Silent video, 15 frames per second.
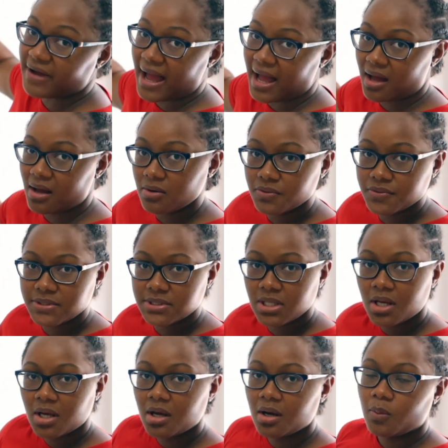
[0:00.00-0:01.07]
vowels
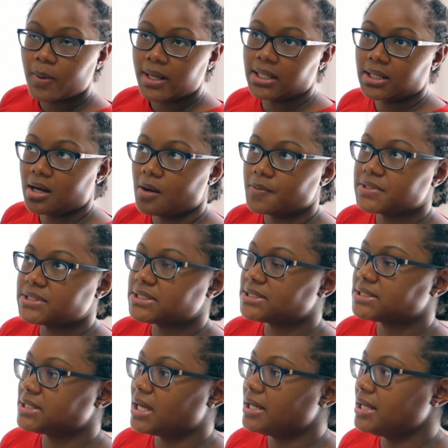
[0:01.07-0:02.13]
when it comes to
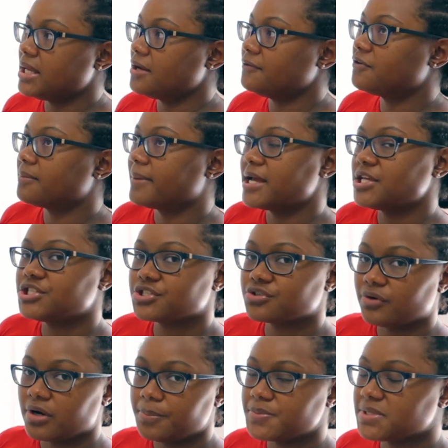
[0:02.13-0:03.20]
studying for my
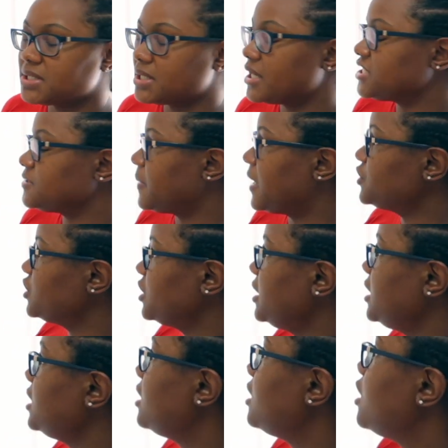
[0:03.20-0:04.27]
script
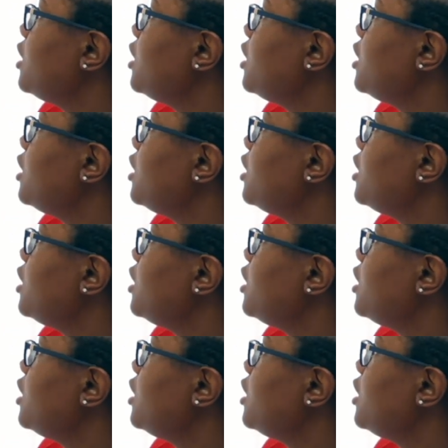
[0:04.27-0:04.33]
especially,